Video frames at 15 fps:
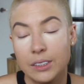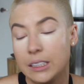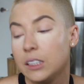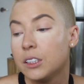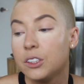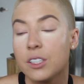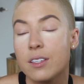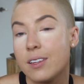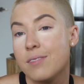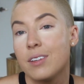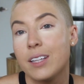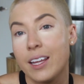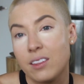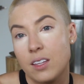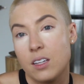you can just leave it
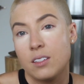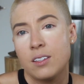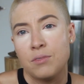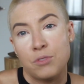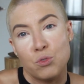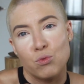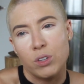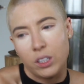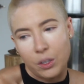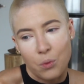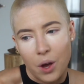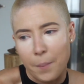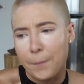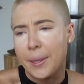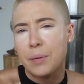like this if you really
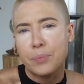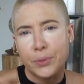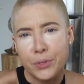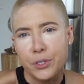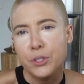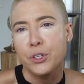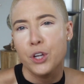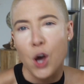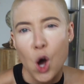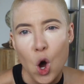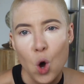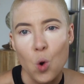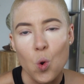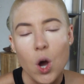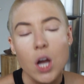want people to
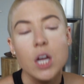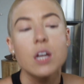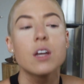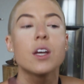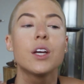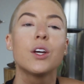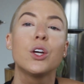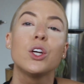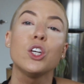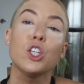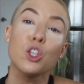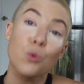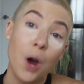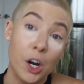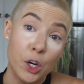know
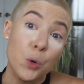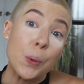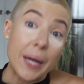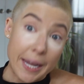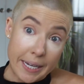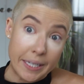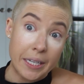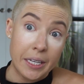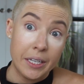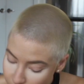you are awake.